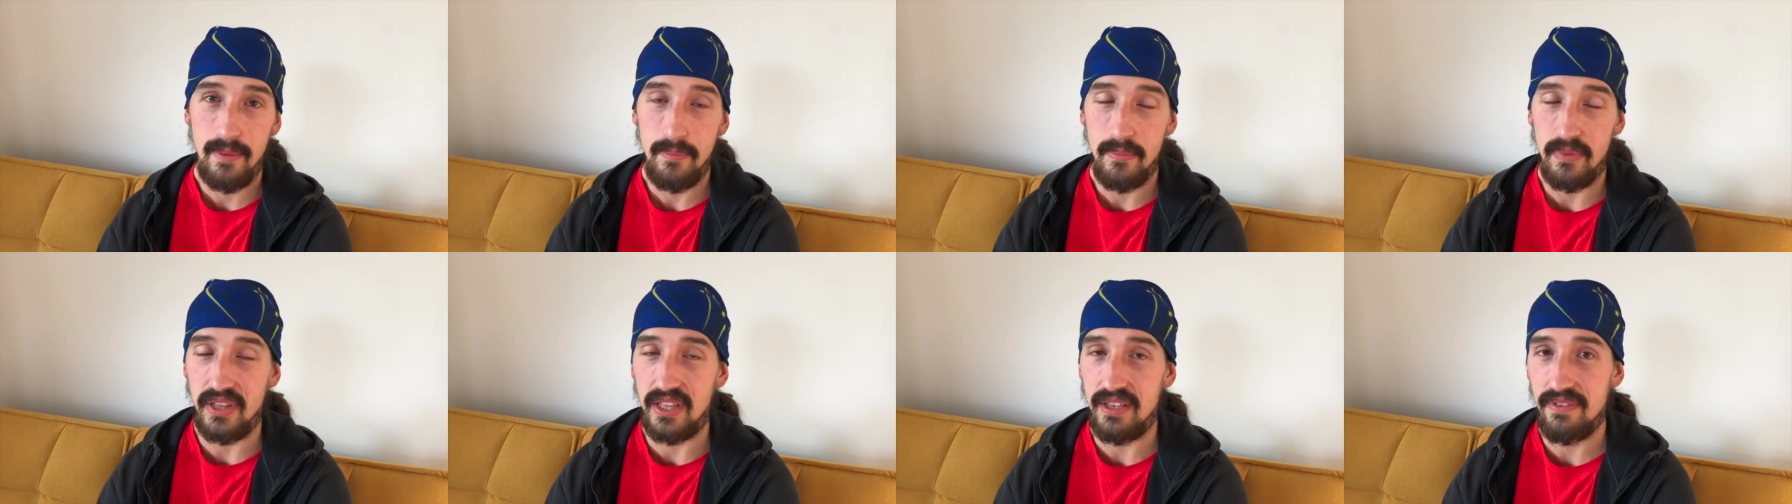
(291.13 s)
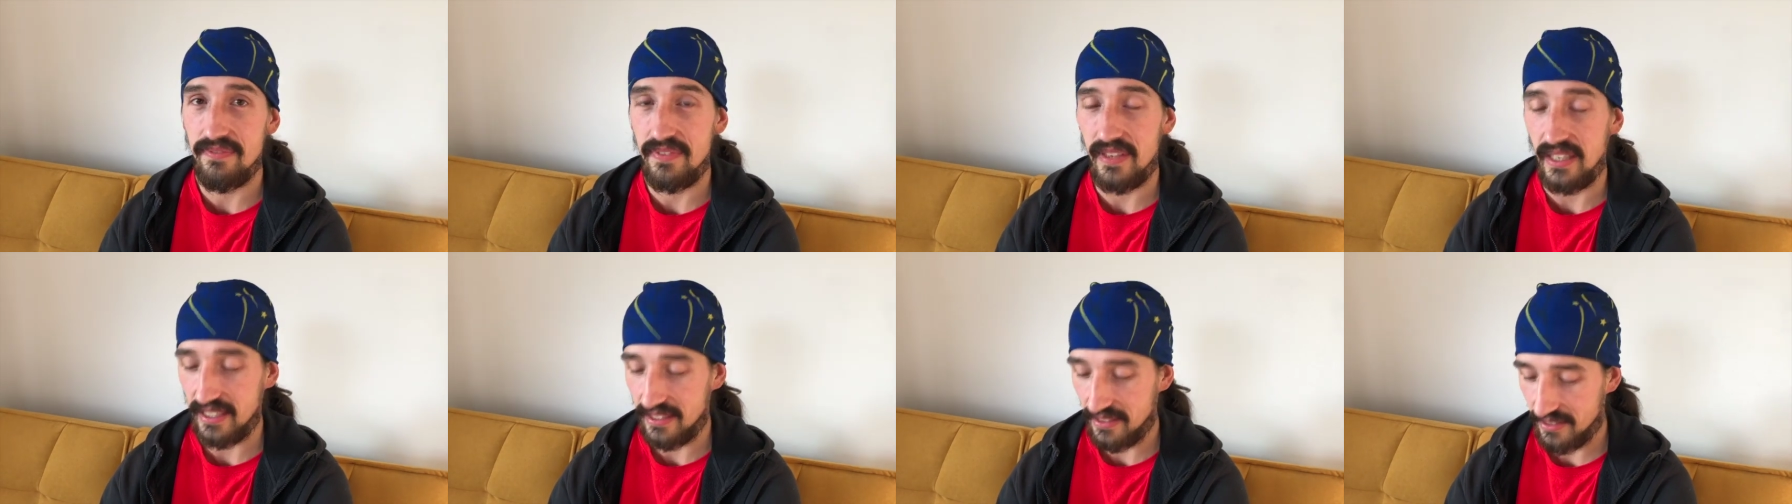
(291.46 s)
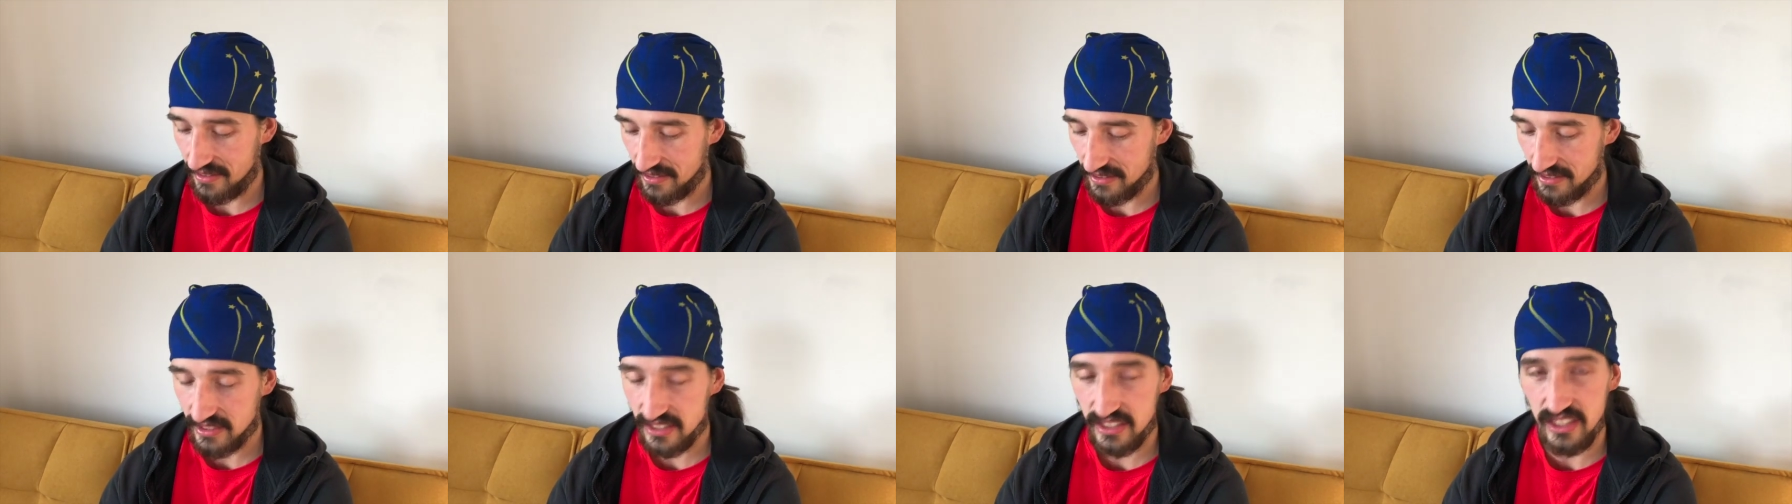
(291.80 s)
but they fit
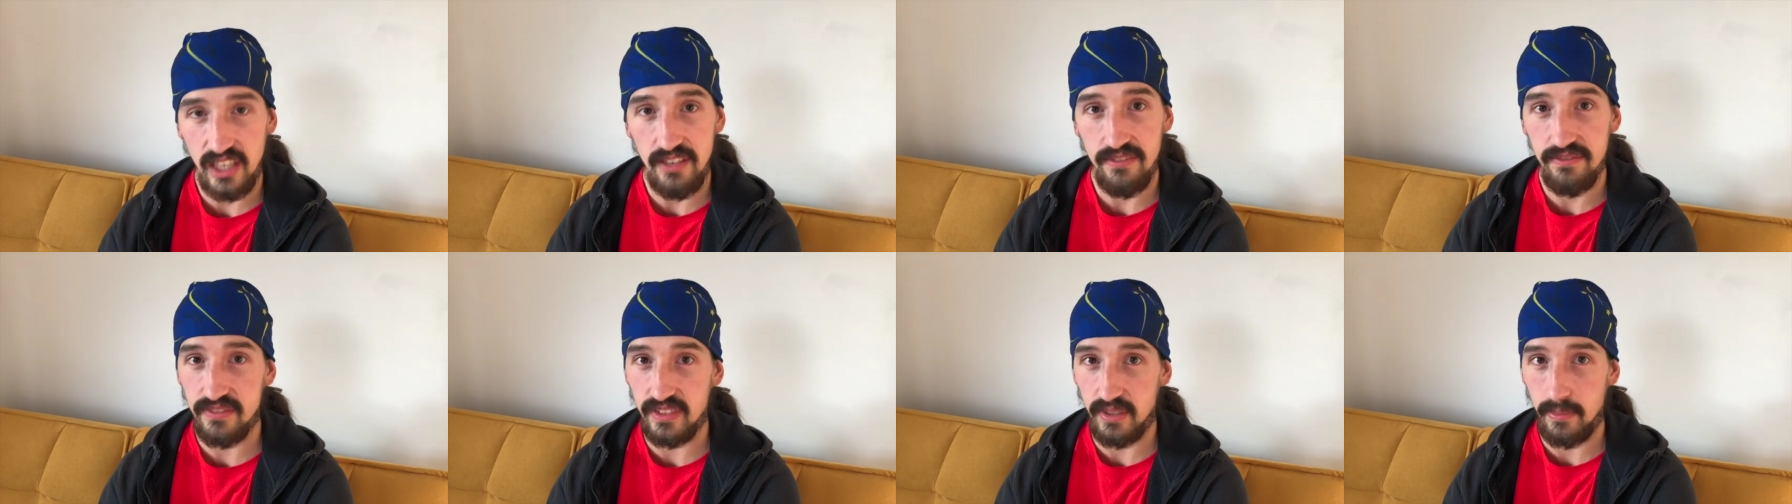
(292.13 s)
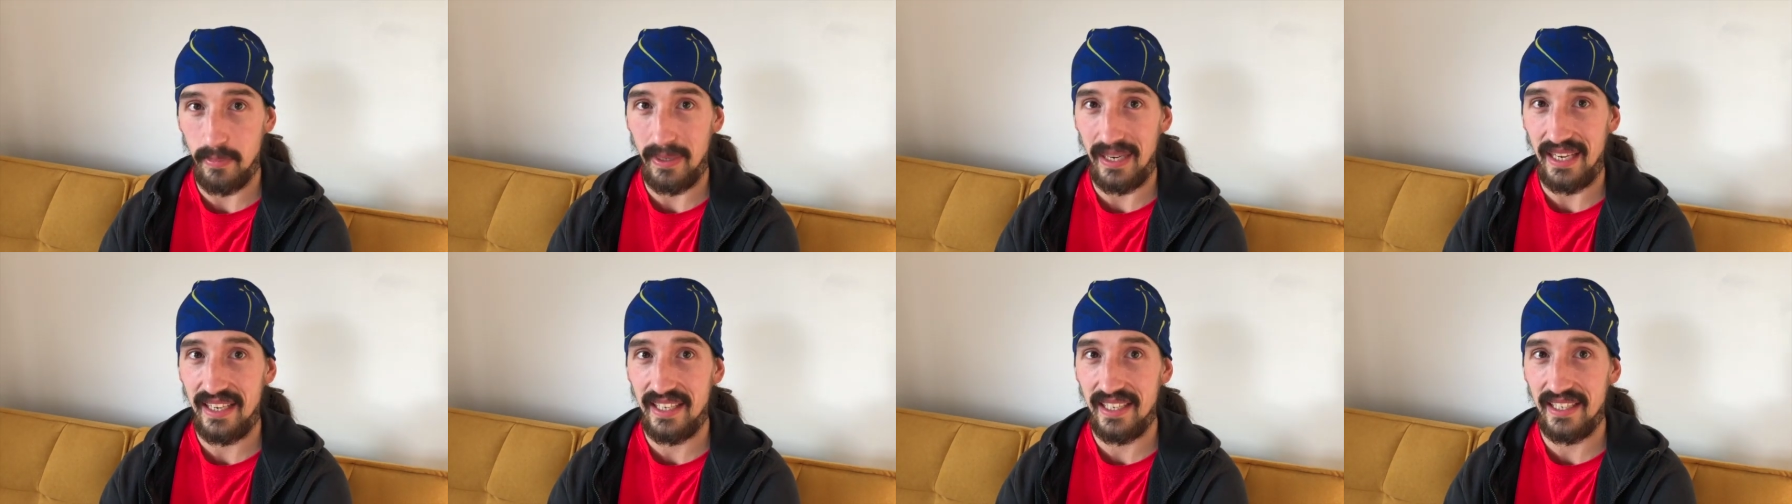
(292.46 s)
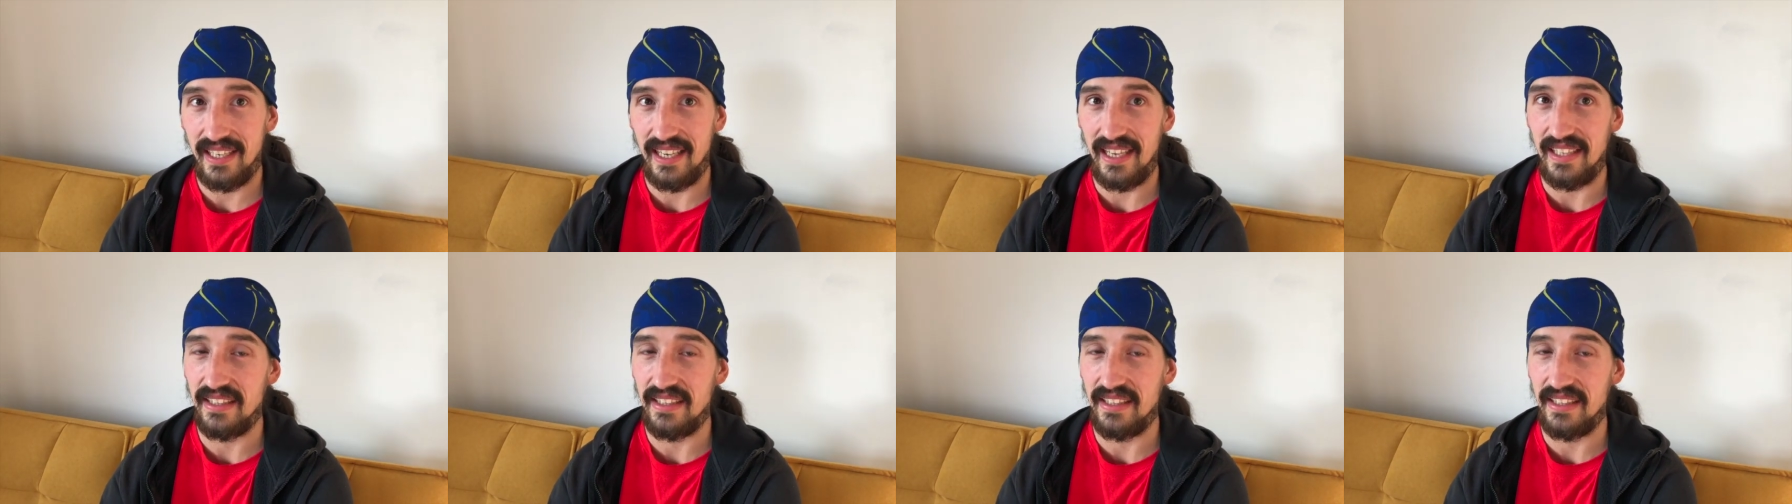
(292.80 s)
comfortably